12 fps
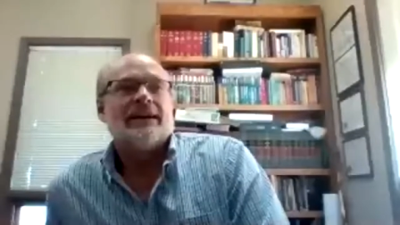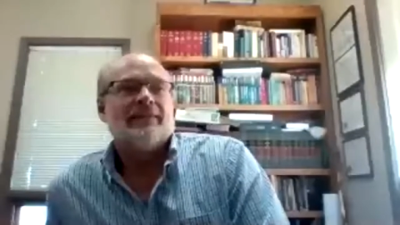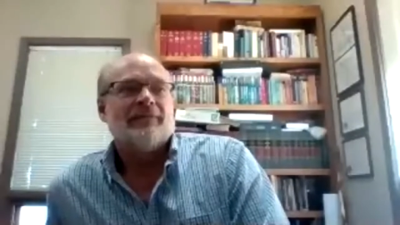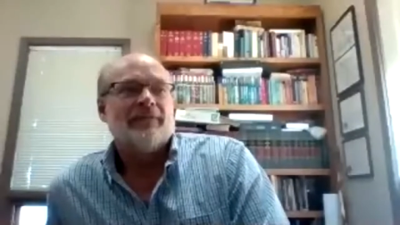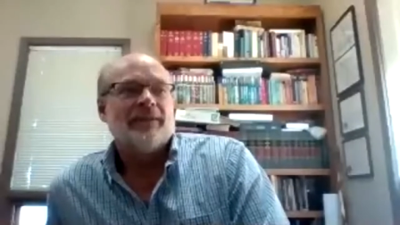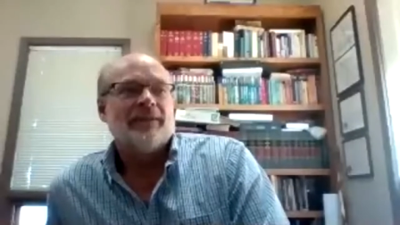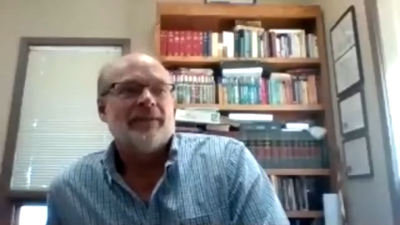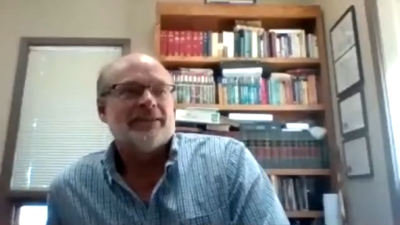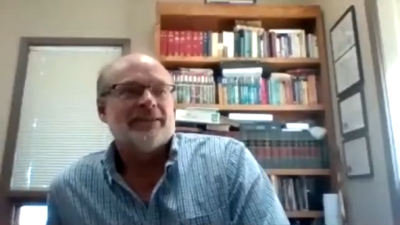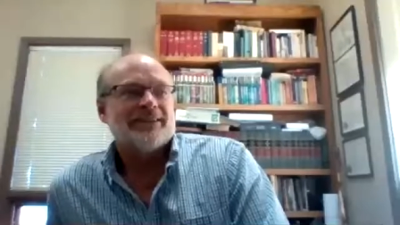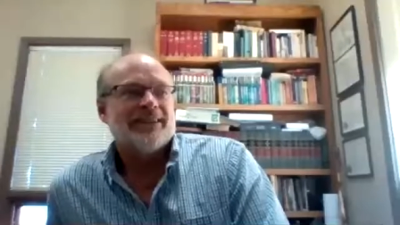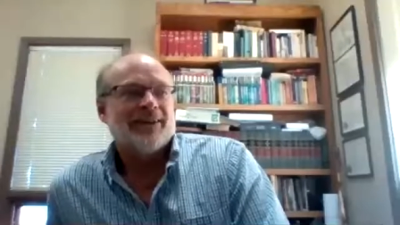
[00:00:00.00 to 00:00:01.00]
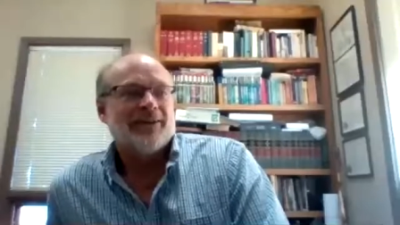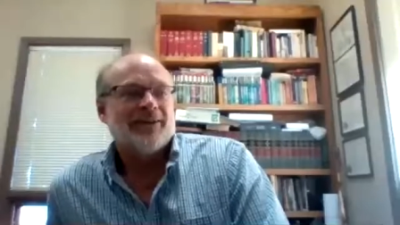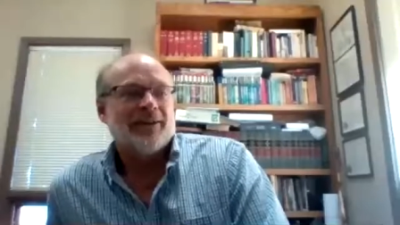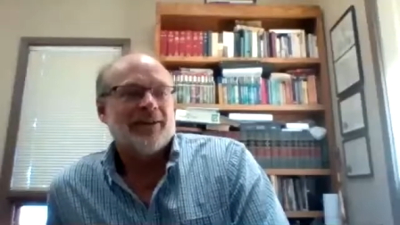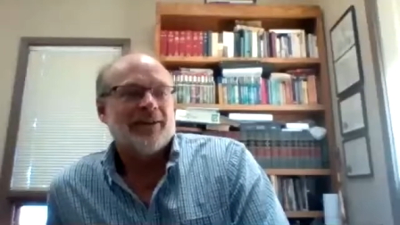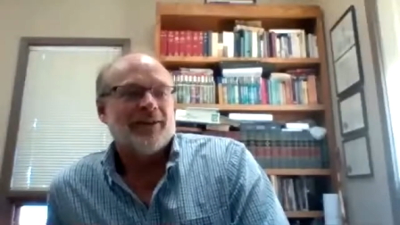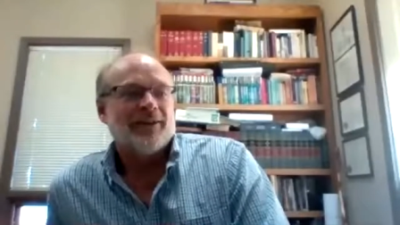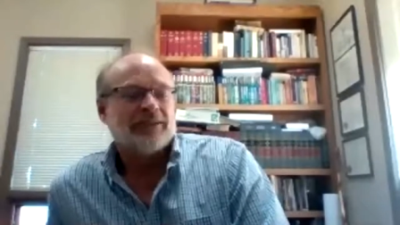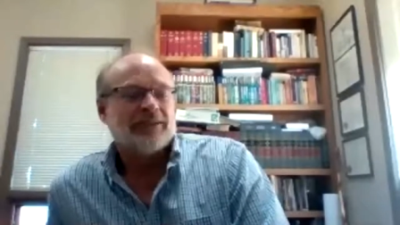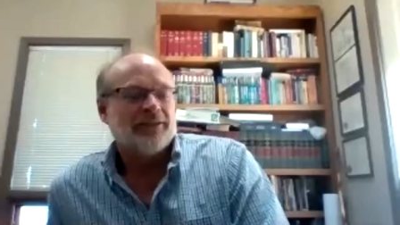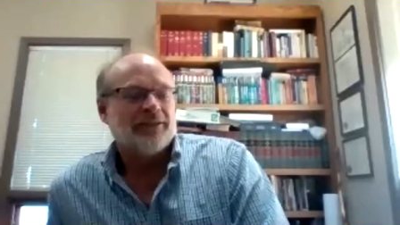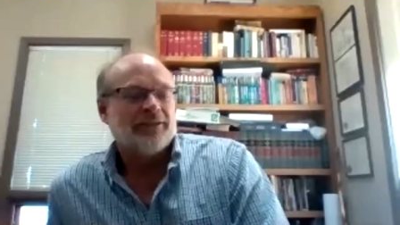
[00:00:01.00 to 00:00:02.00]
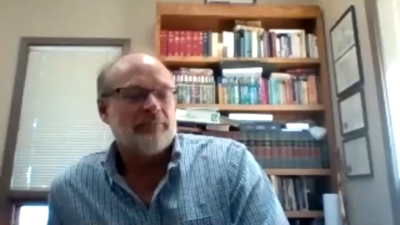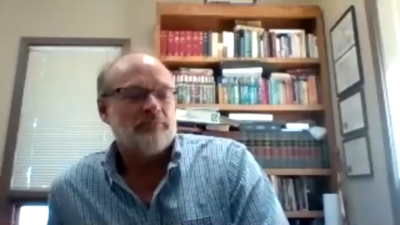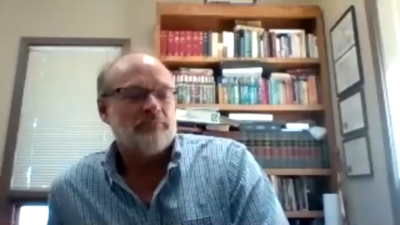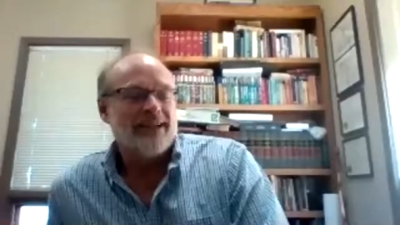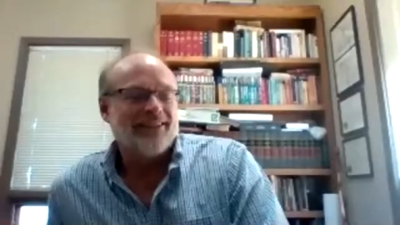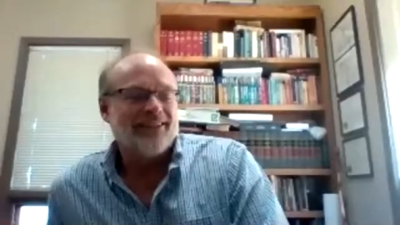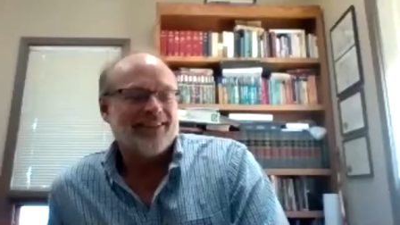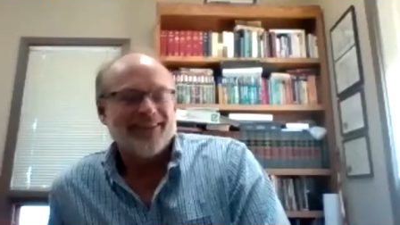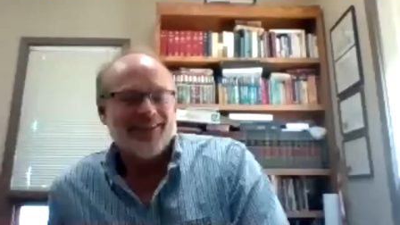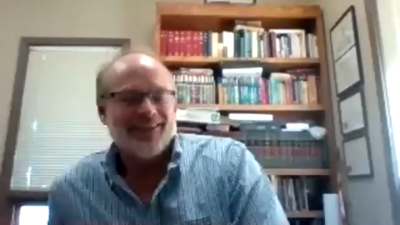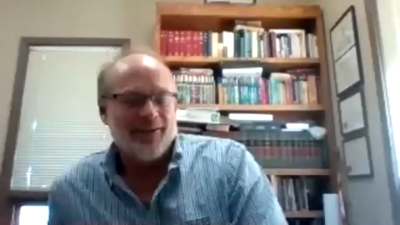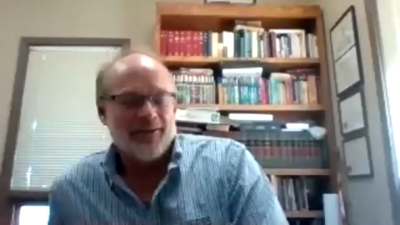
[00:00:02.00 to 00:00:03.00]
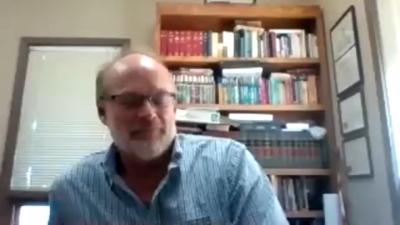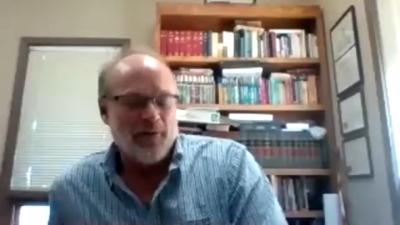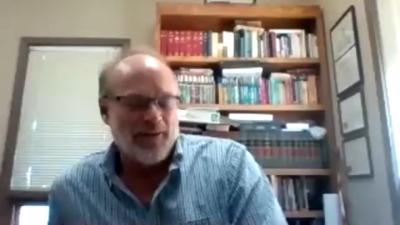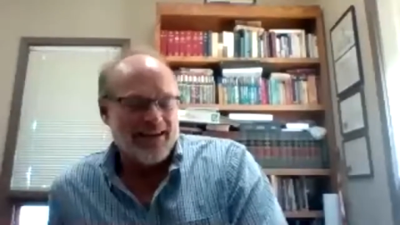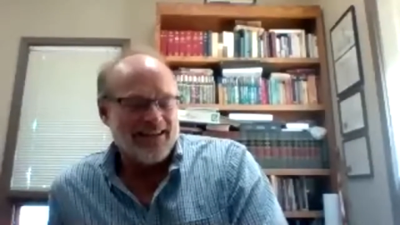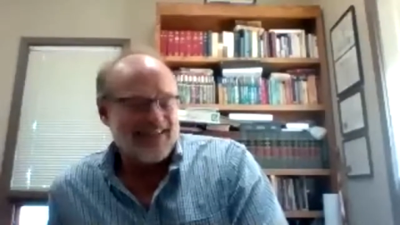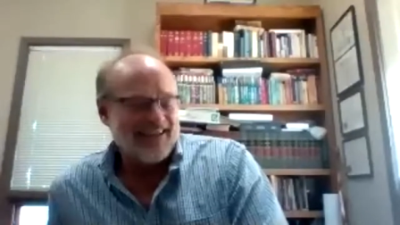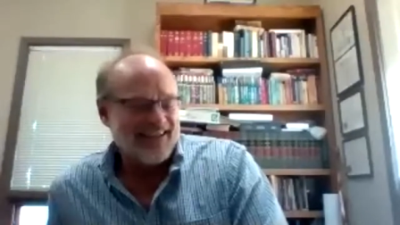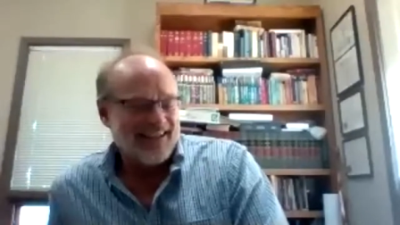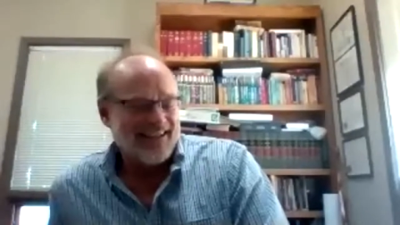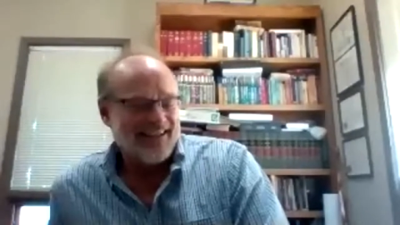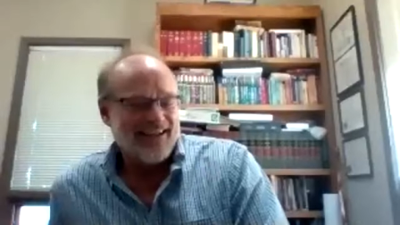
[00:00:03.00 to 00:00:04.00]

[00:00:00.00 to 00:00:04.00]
which, you know, the slices of pizza, you know, are pointed, and